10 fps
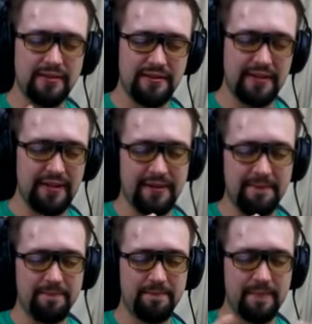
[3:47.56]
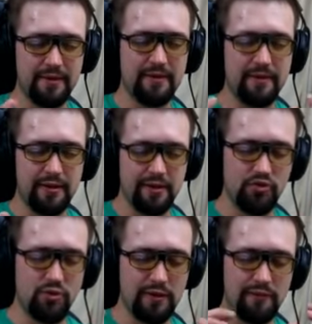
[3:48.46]
a
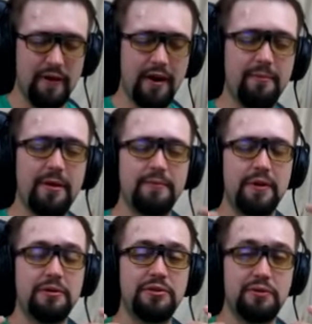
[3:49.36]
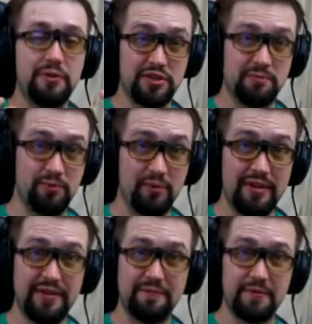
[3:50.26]
controlled environment for you to explore
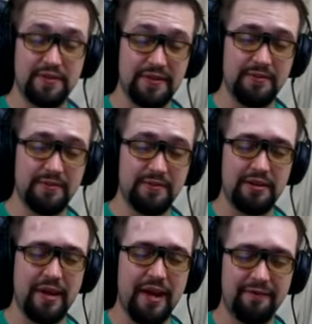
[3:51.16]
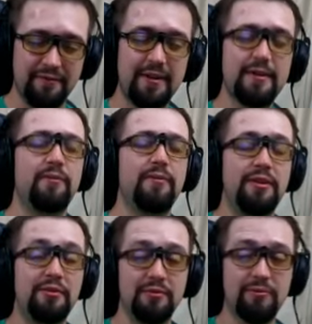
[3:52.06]
the different sounds that you have within
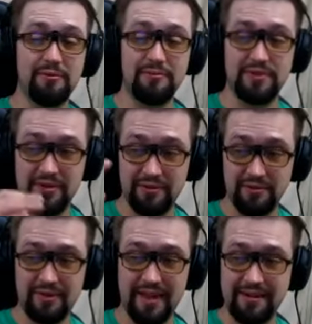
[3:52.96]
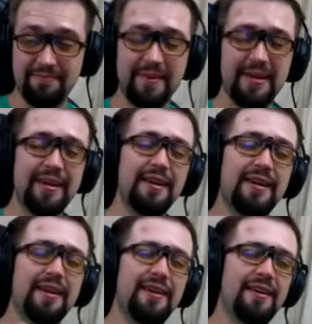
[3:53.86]
your room, so you don't get
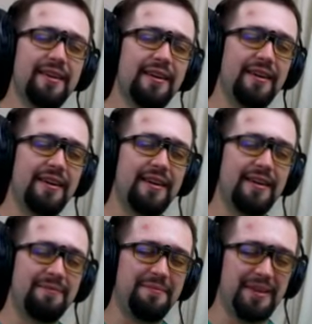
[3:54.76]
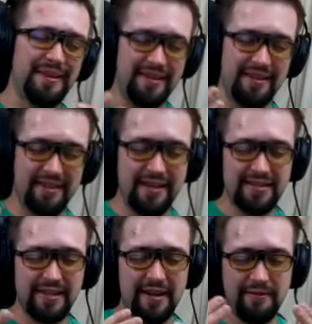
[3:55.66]
uh in case
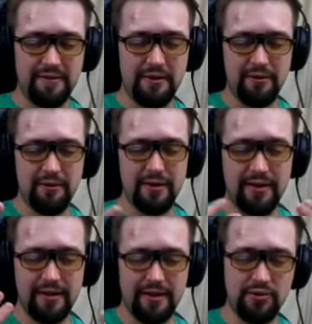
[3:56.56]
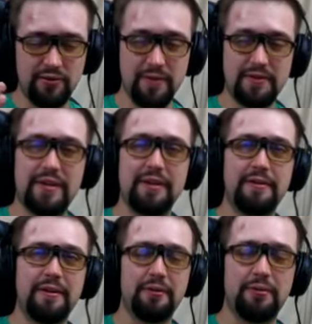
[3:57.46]
any of you introverts out
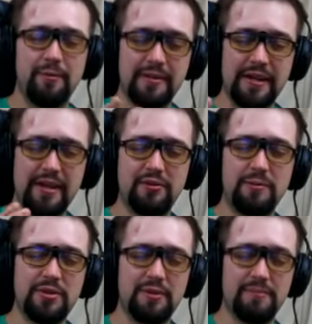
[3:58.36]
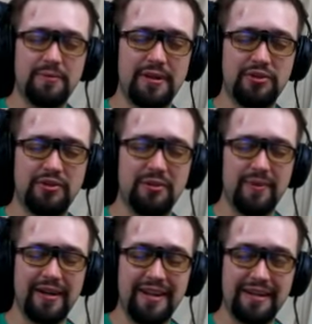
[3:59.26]
there who want to get into music production don't
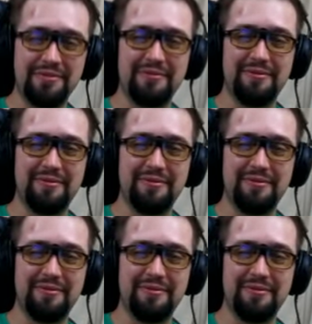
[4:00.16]
want to get too